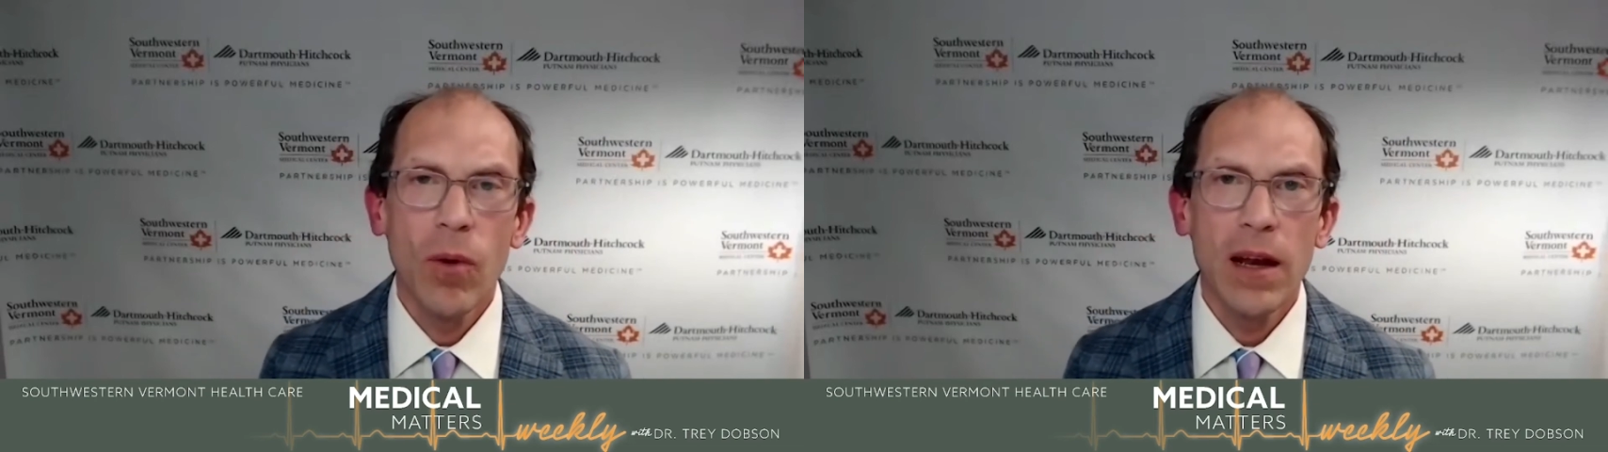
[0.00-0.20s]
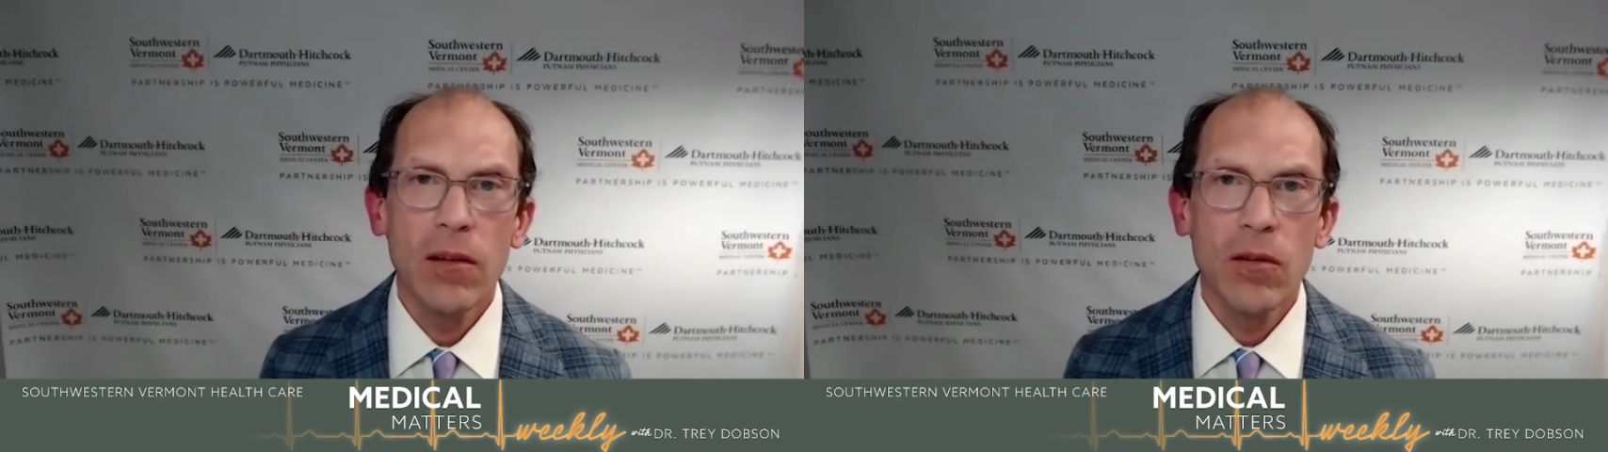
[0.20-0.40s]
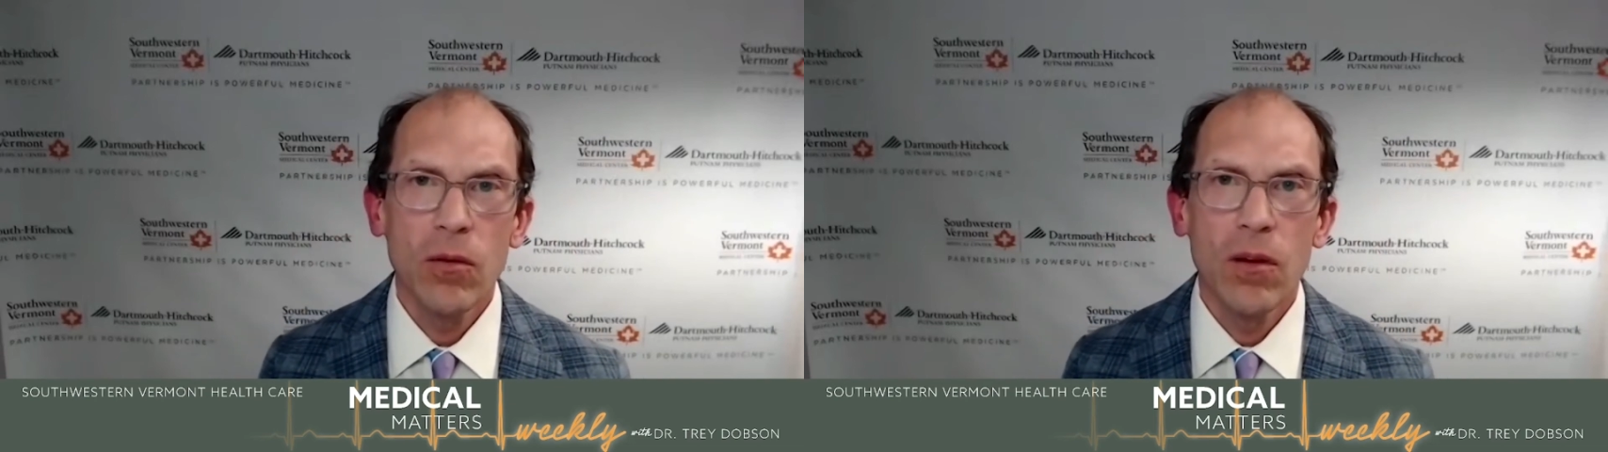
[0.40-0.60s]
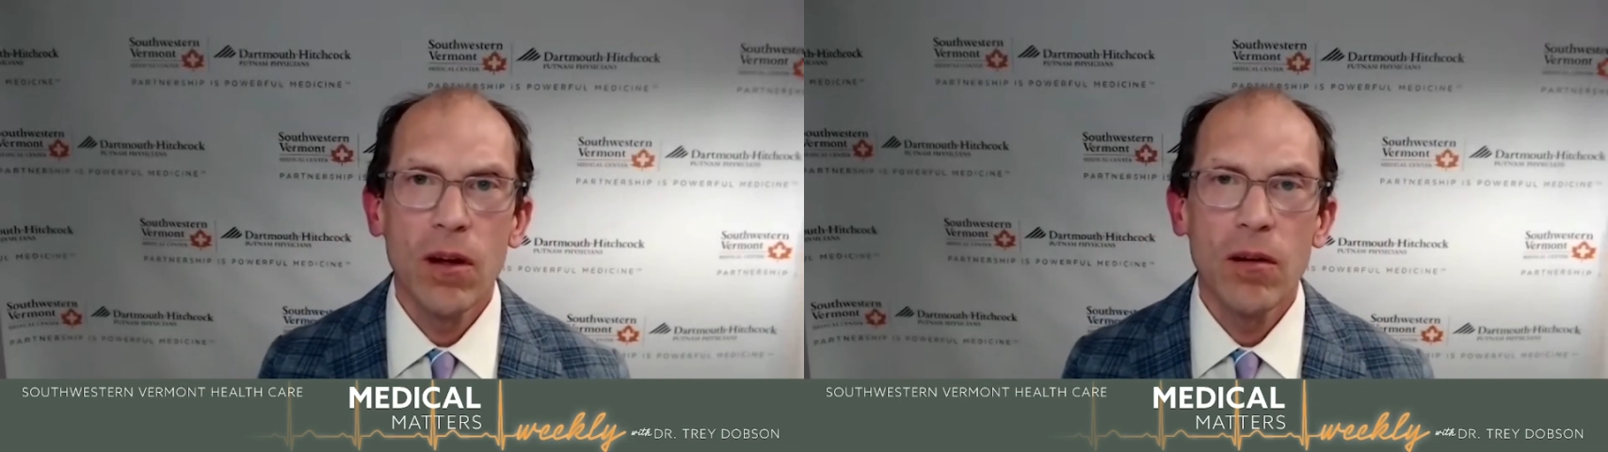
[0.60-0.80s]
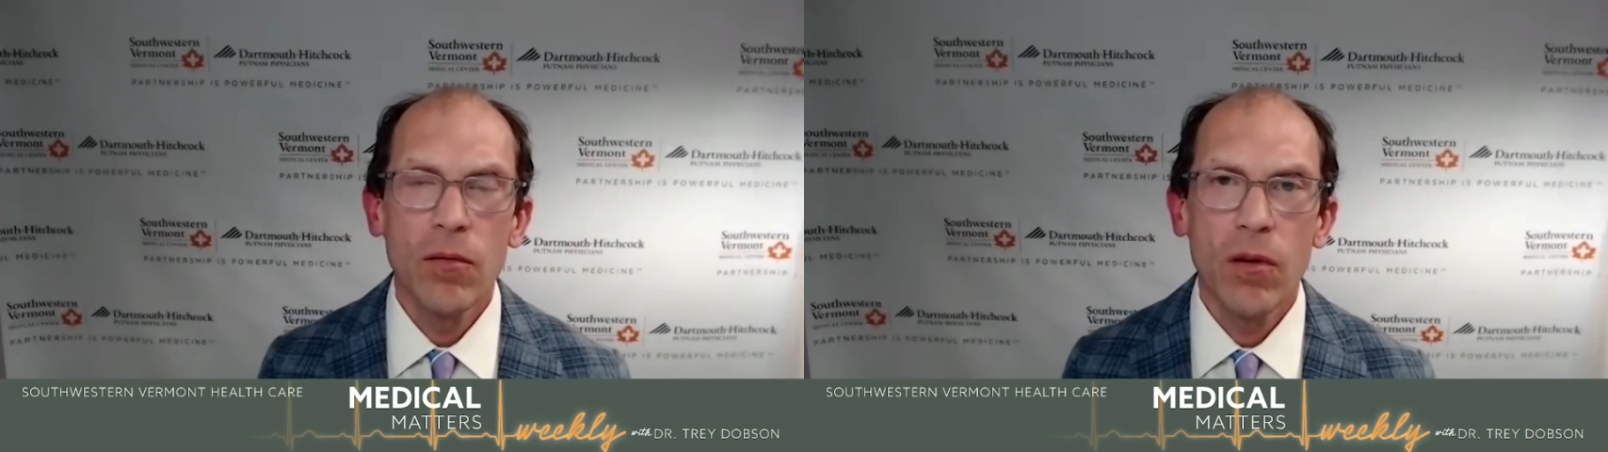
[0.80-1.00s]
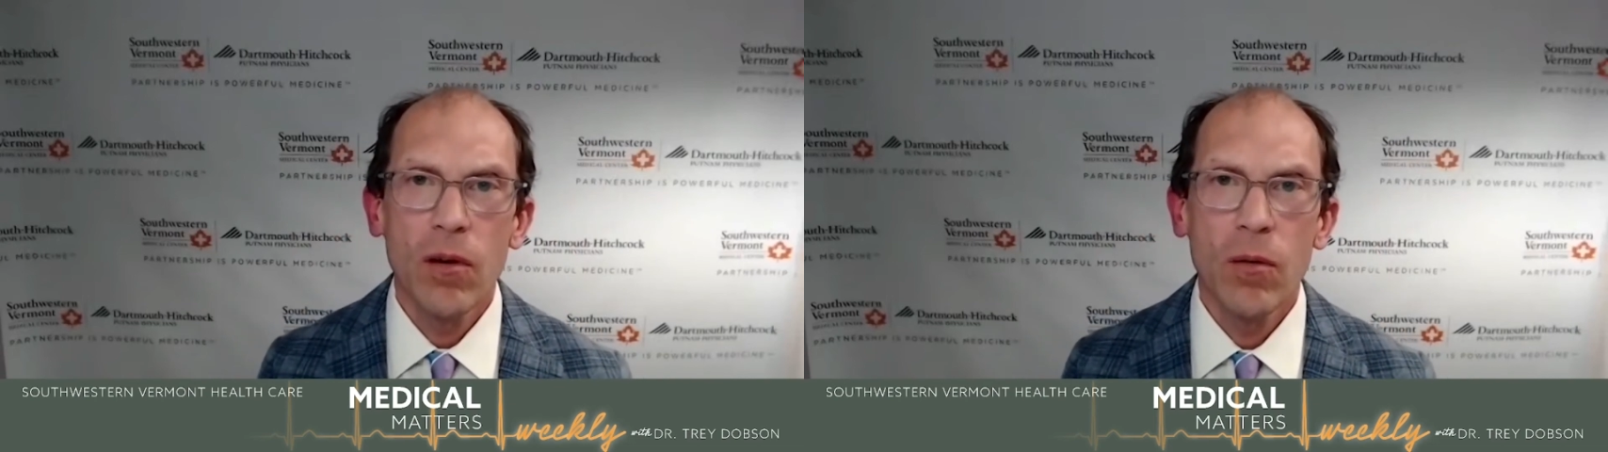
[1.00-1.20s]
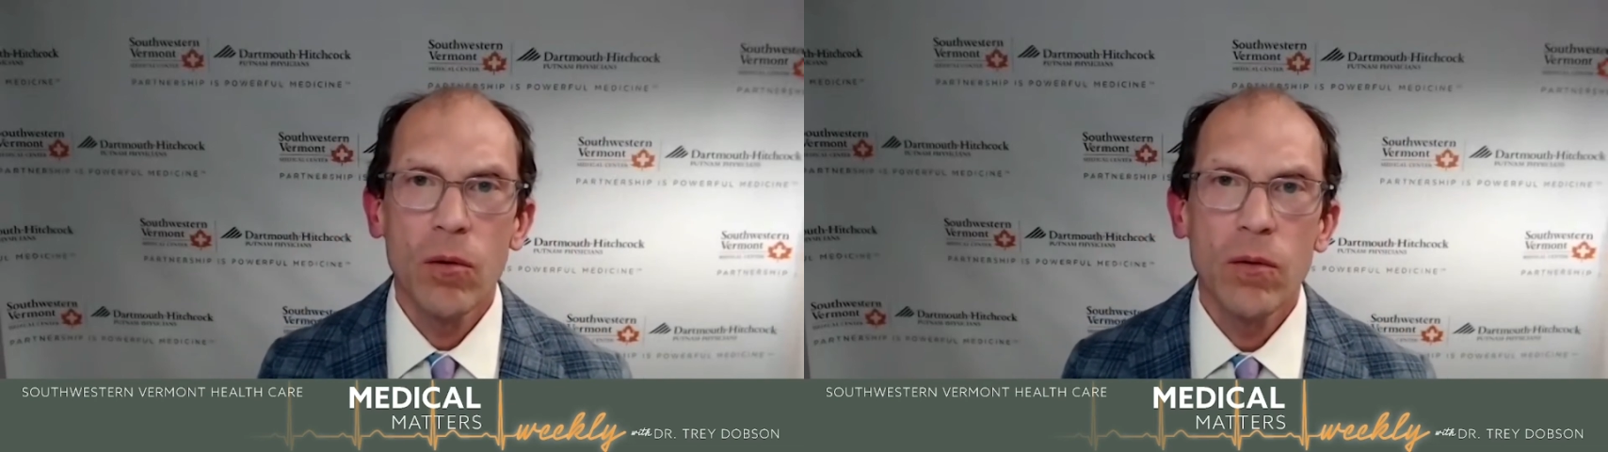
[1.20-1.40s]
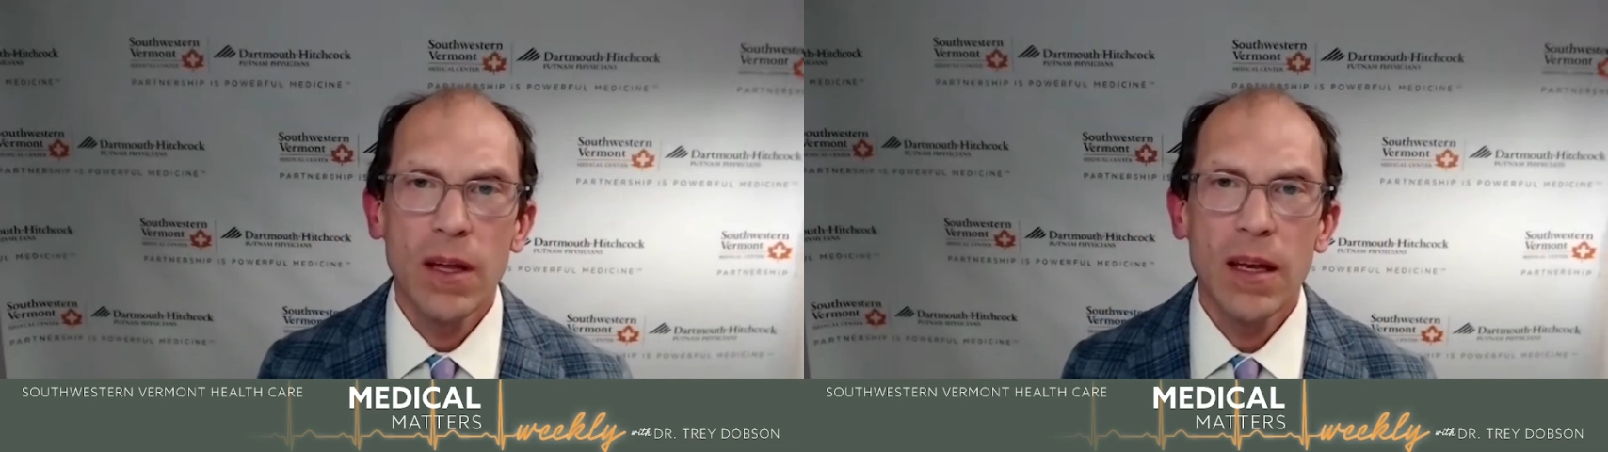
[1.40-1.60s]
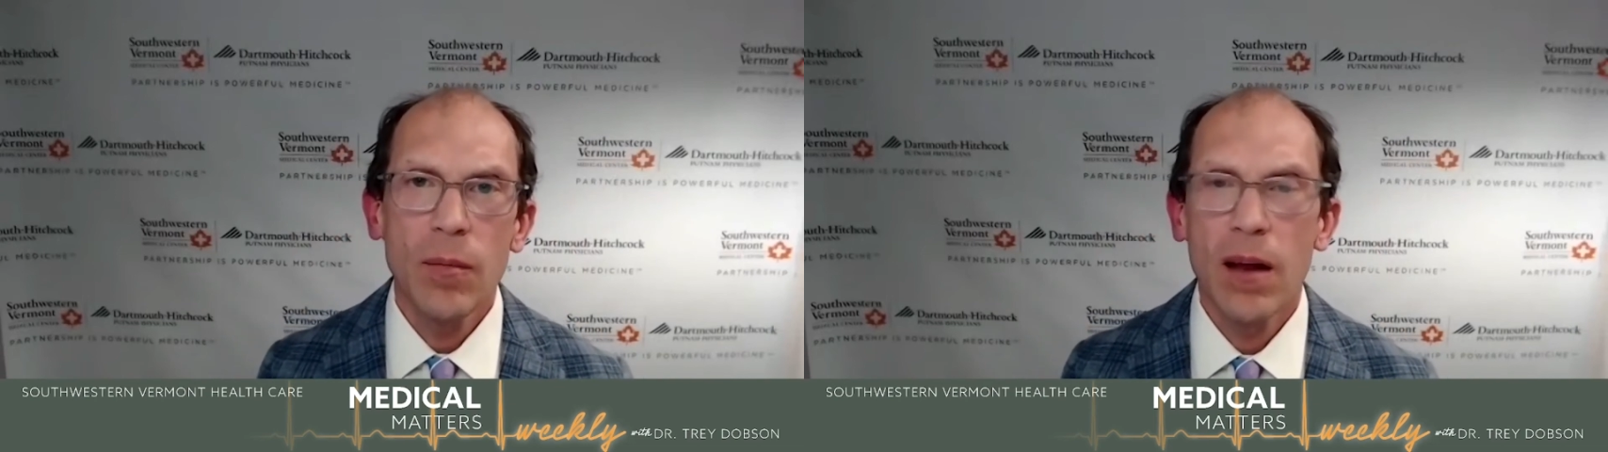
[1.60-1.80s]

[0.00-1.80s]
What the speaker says: waiting too long for routine